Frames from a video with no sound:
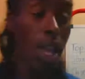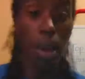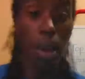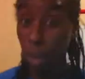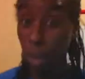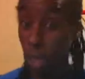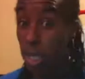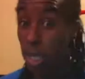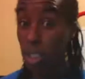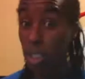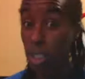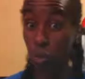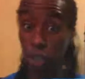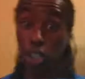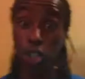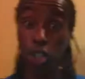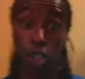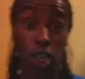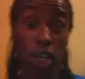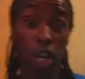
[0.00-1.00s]
because we
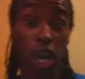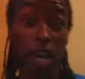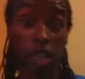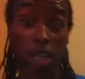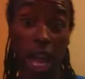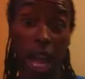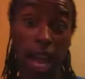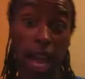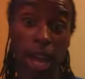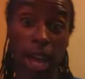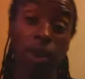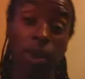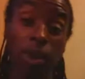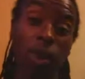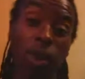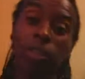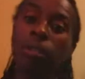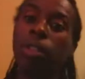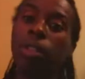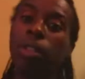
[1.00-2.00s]
took our time going
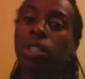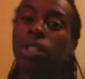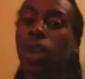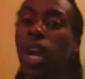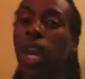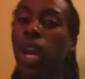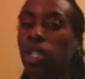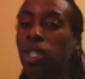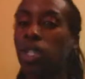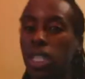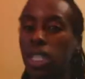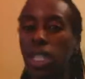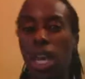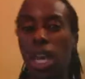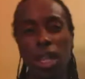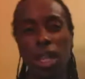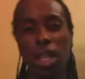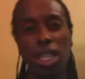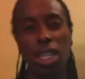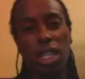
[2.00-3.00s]
through the contractions,
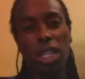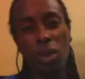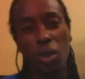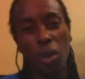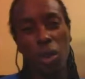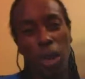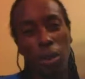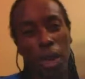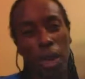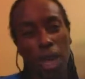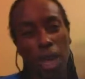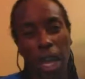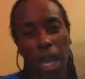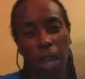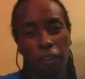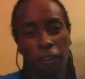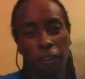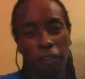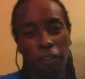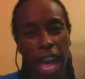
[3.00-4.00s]
this is going to be like a
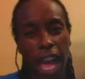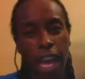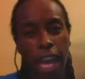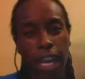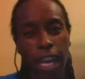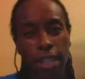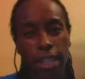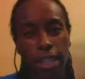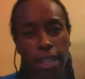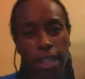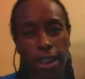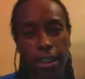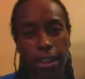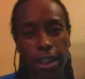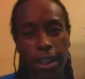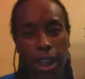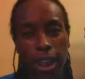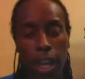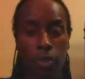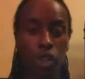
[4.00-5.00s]
fast
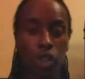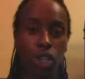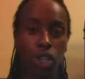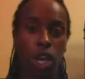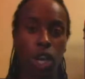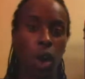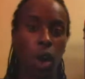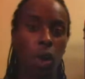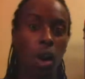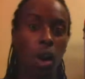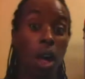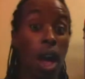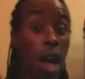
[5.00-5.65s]
game show.